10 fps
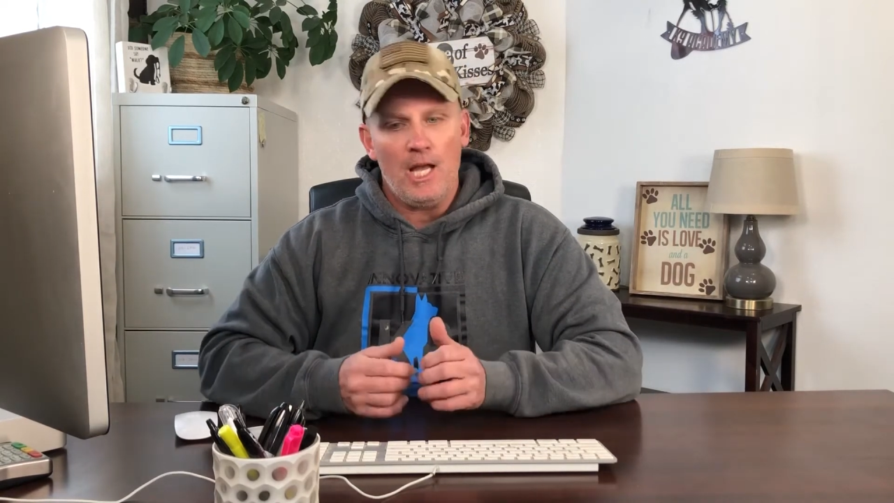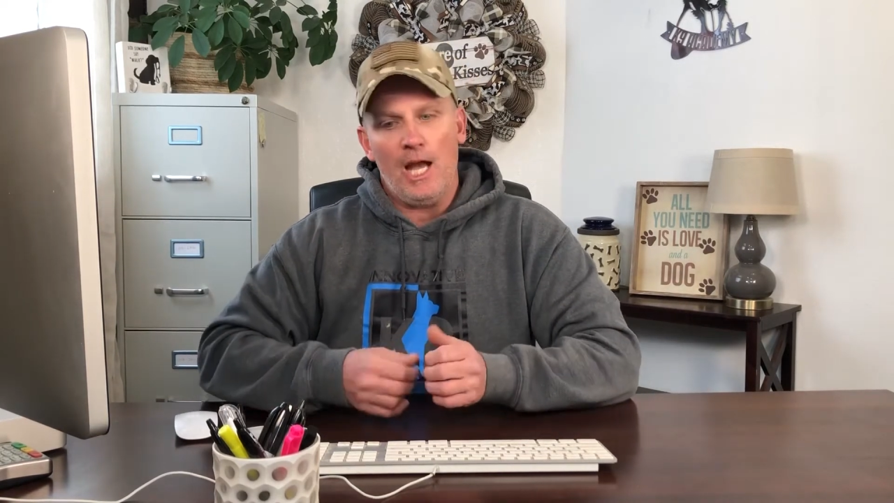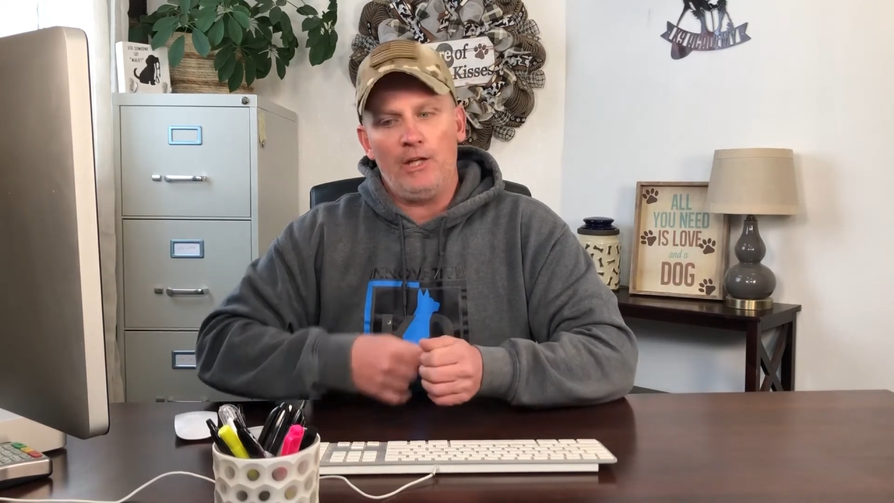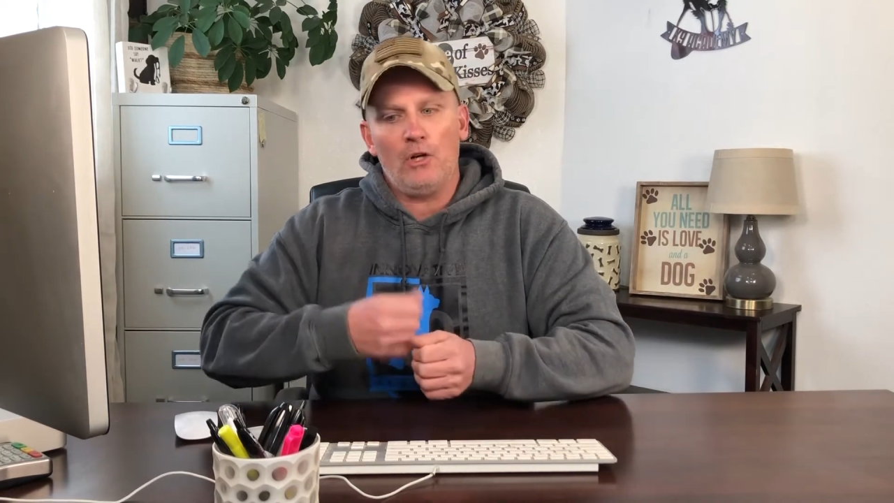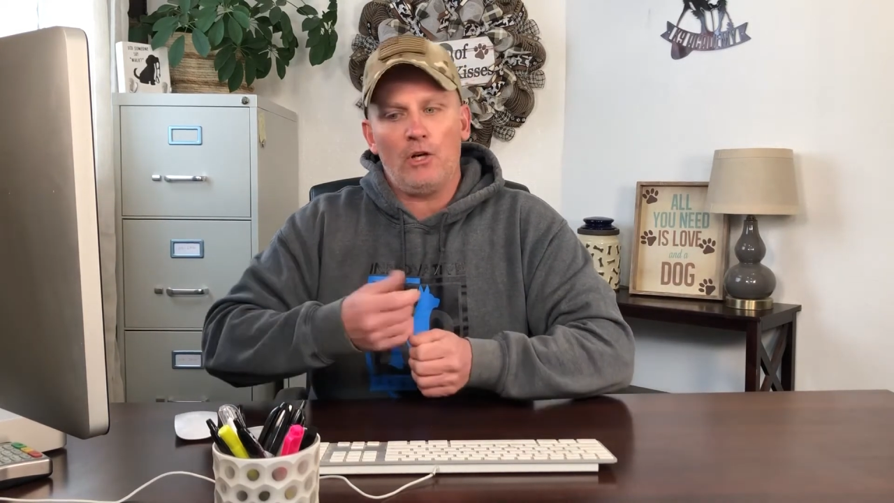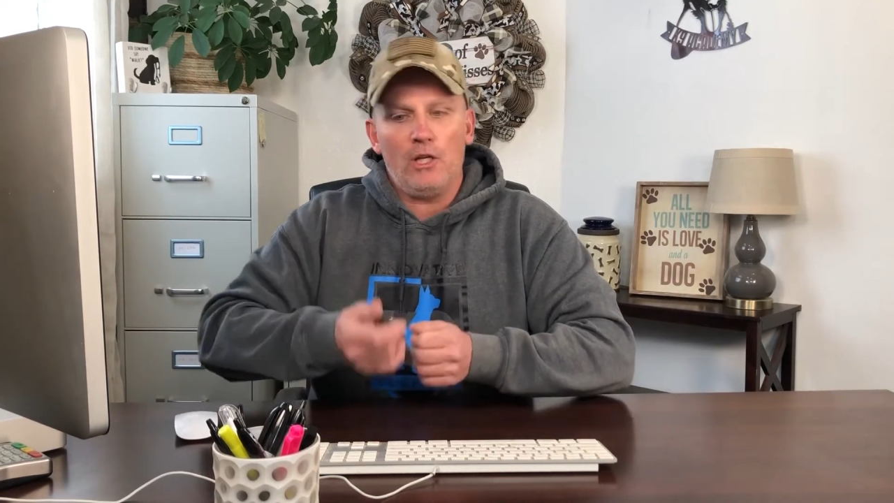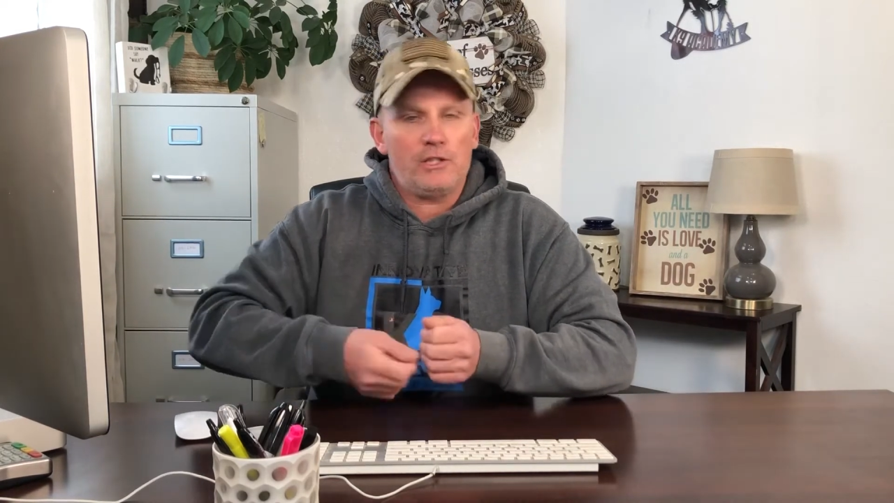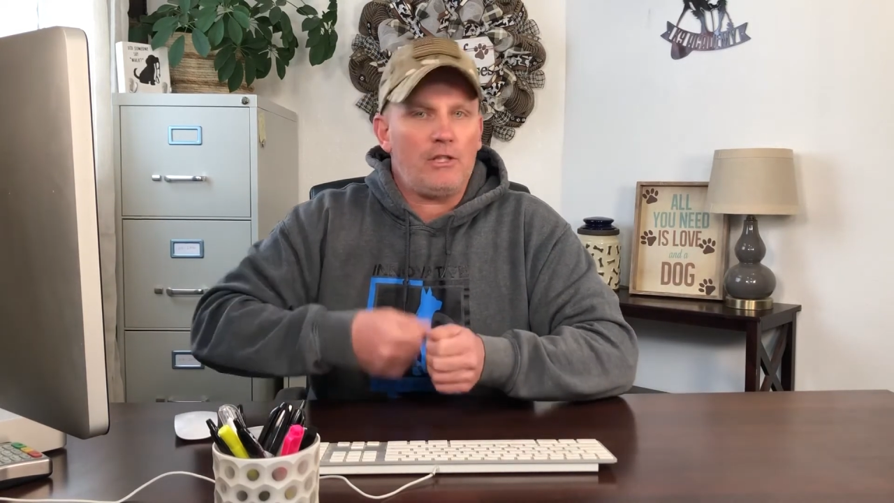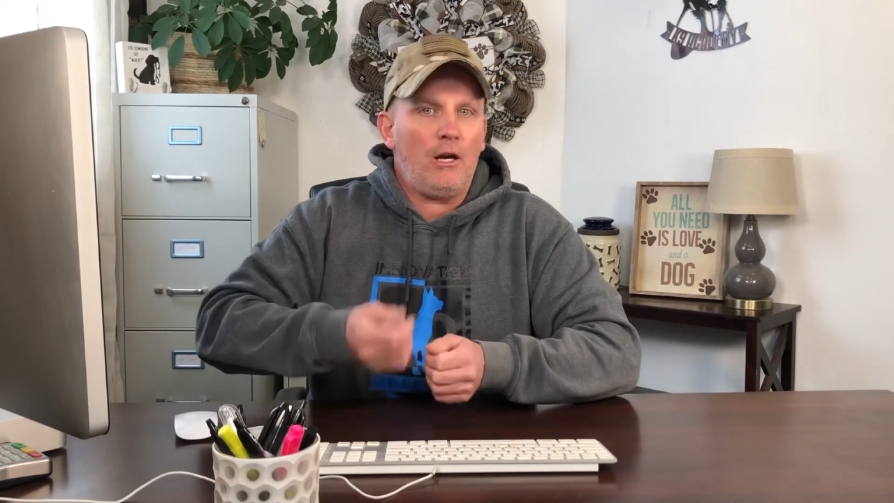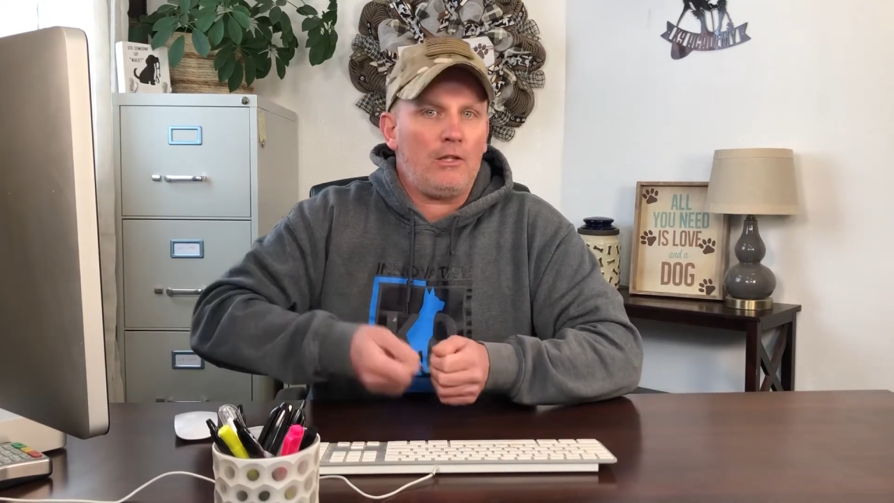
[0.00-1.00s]
and you're going to
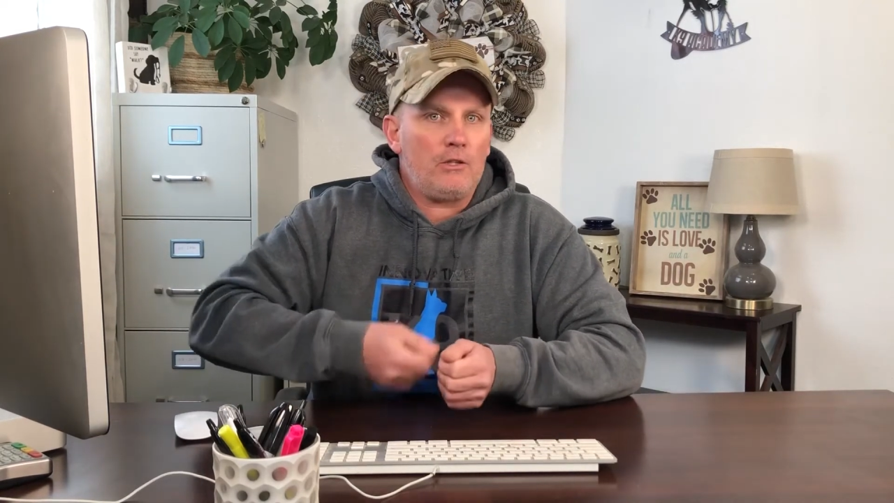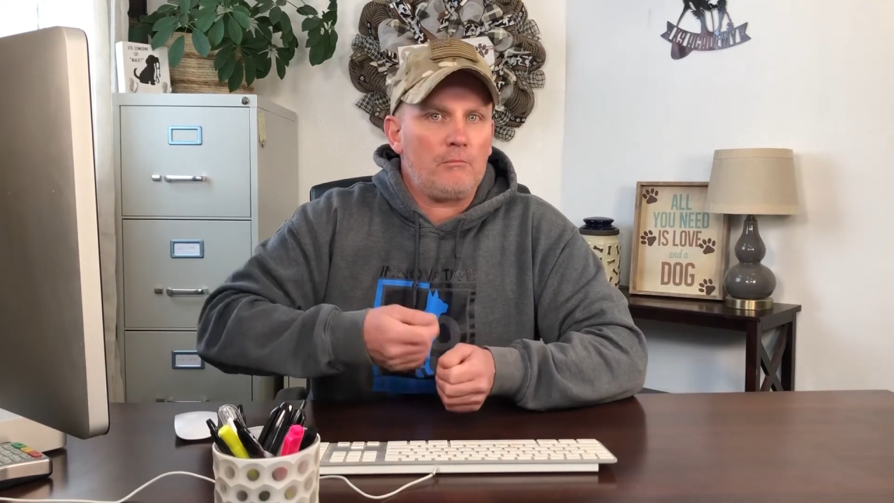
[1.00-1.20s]
start